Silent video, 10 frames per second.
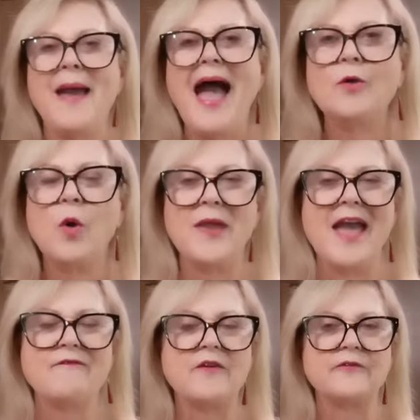back when we
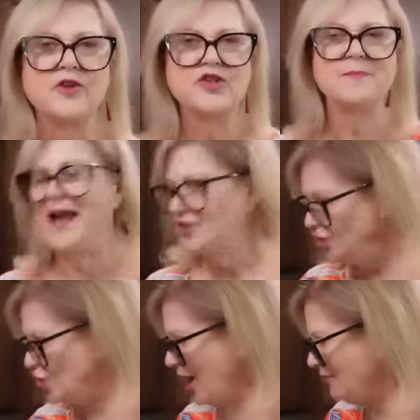have our first batch
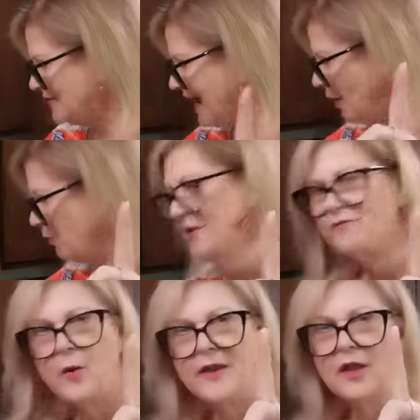of chaffles. Now,
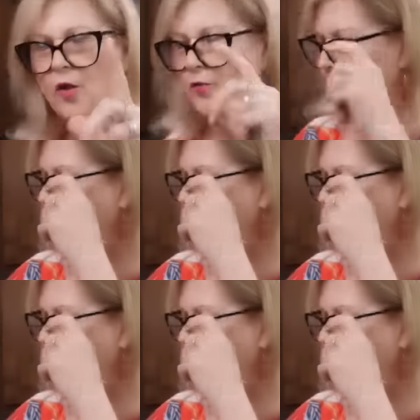before we go,